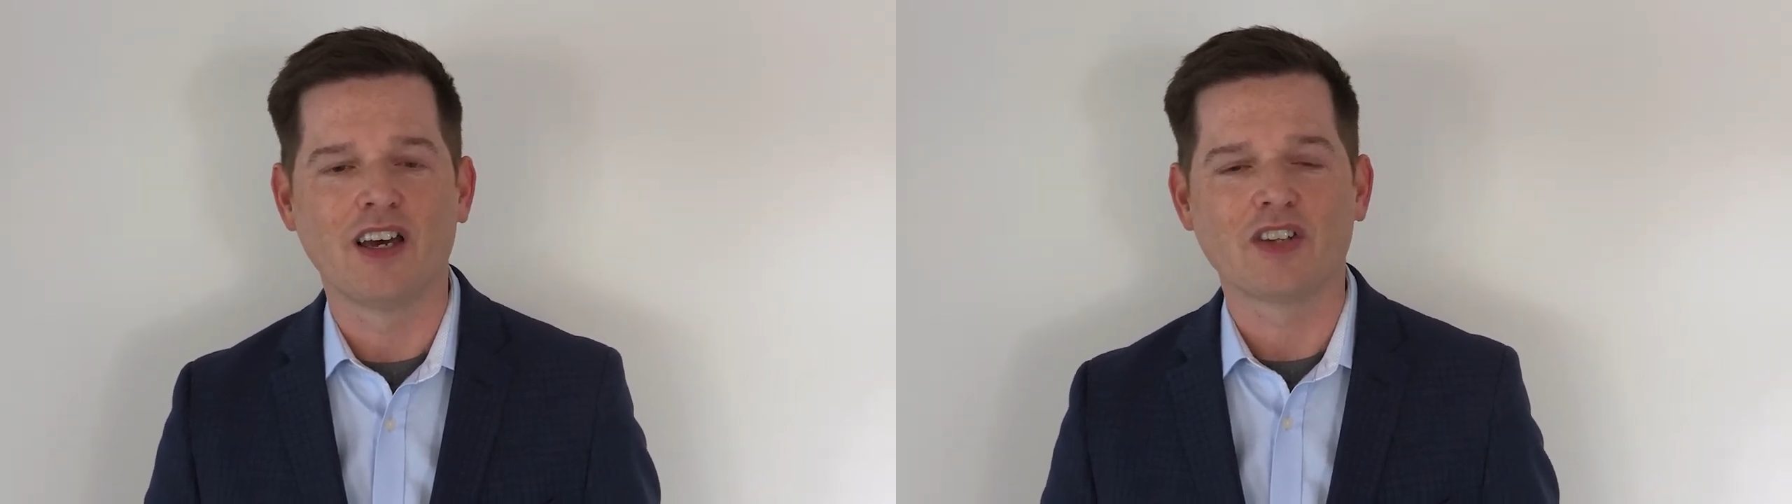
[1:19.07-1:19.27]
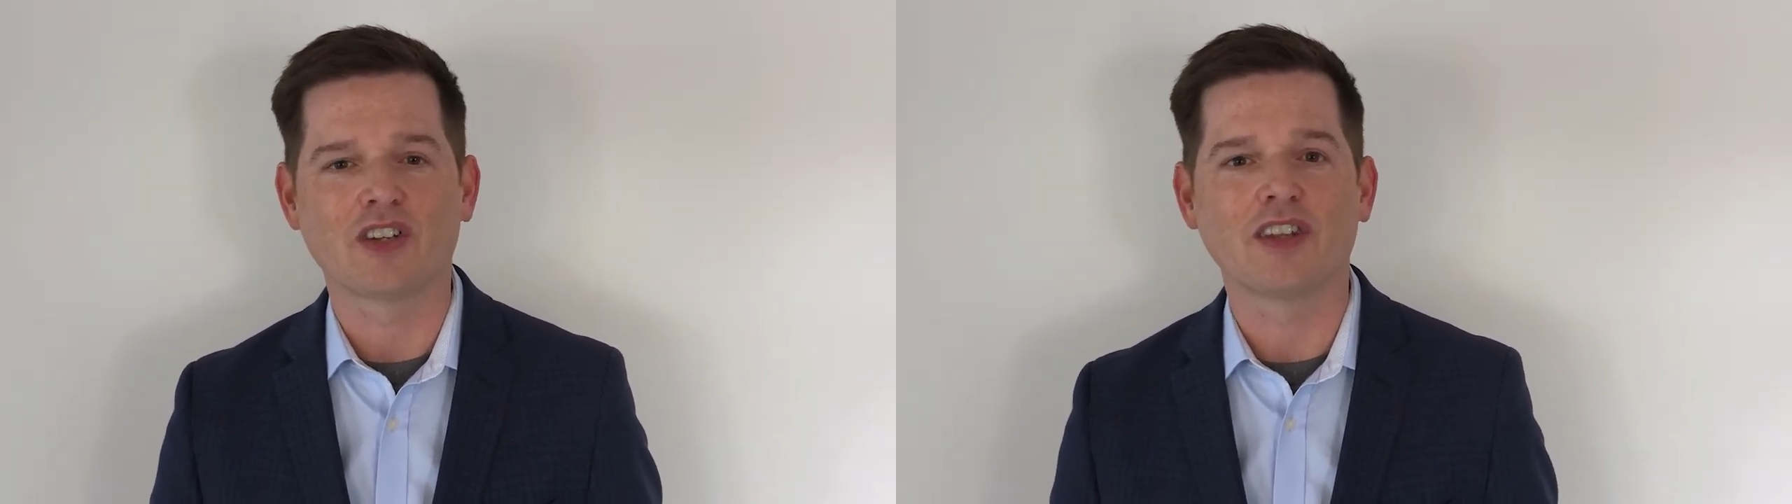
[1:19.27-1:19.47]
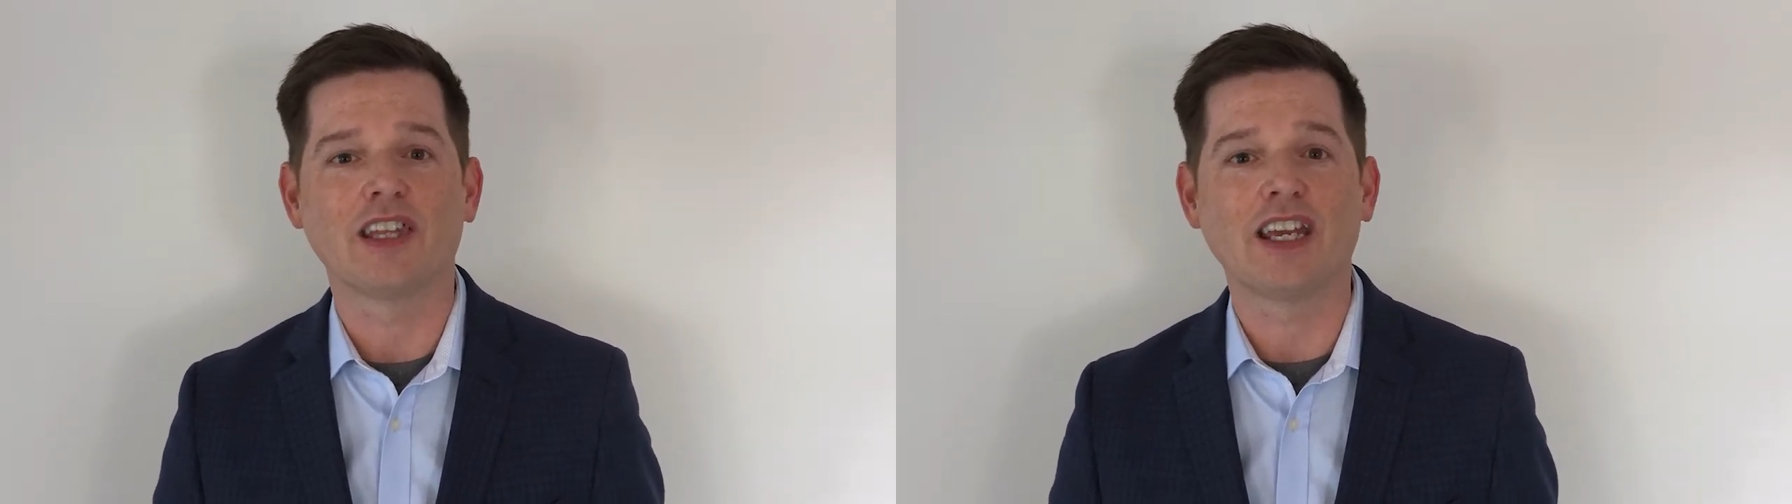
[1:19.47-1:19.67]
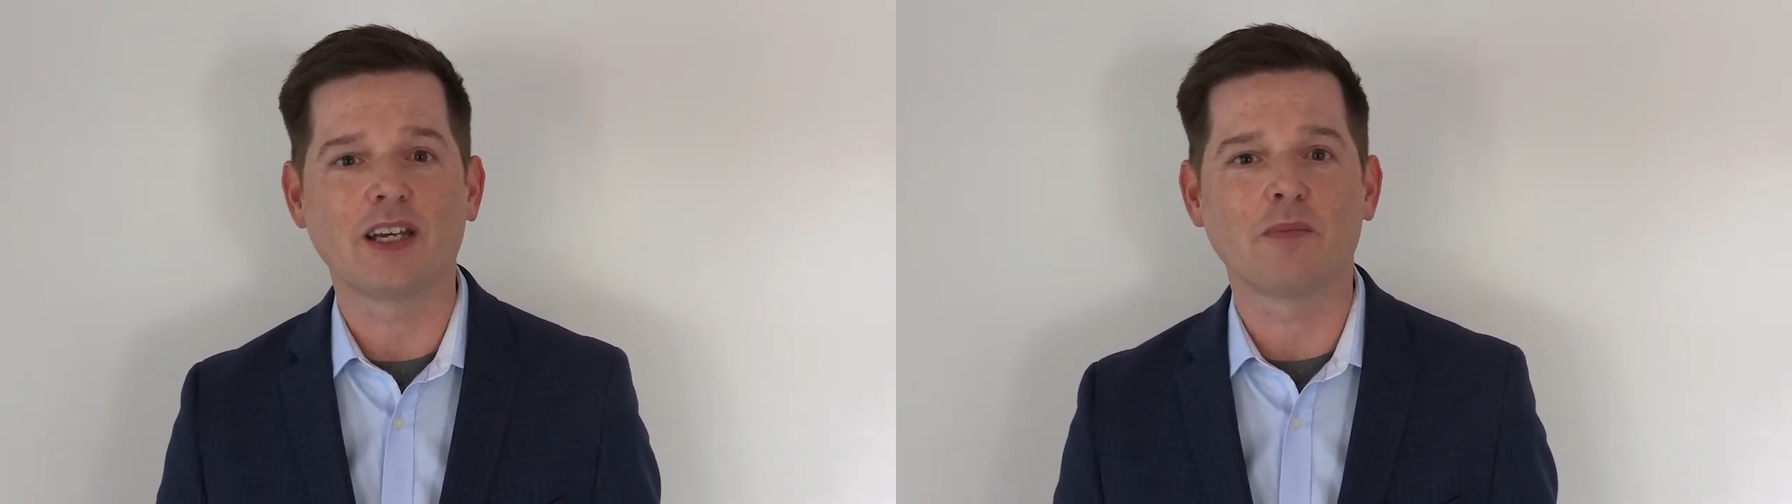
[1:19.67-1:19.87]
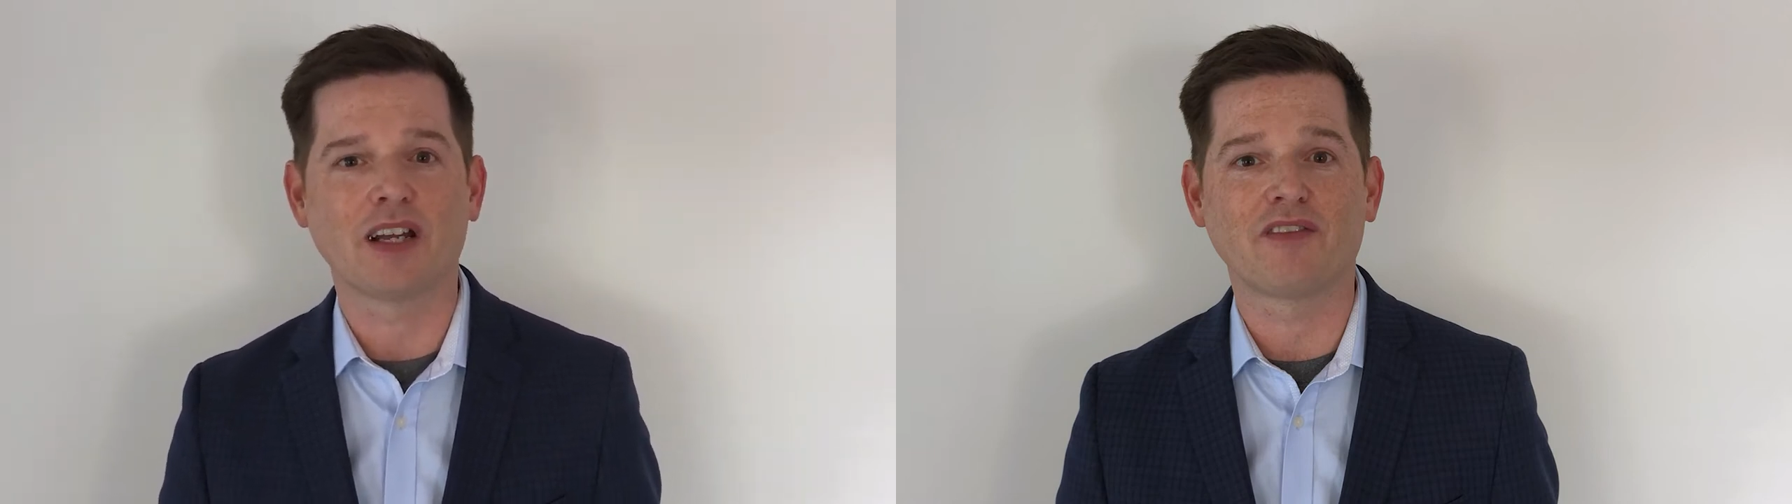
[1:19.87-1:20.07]
so that they
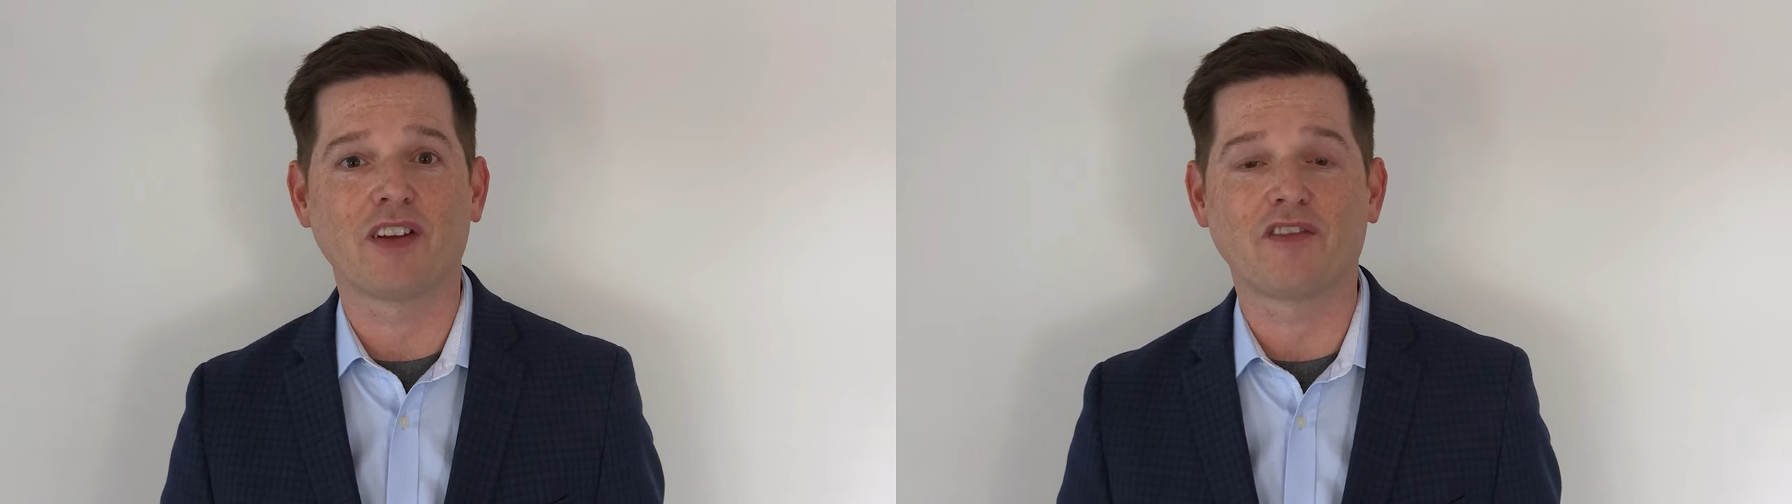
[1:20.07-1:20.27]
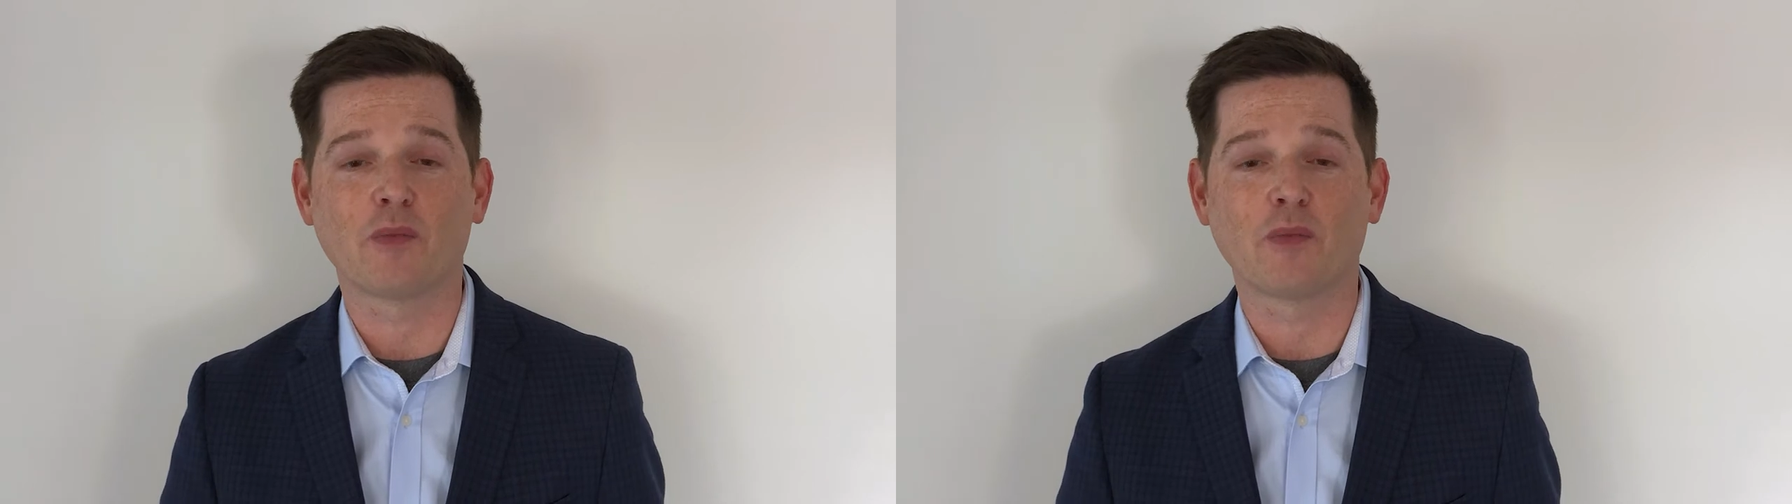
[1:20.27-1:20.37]
could benefit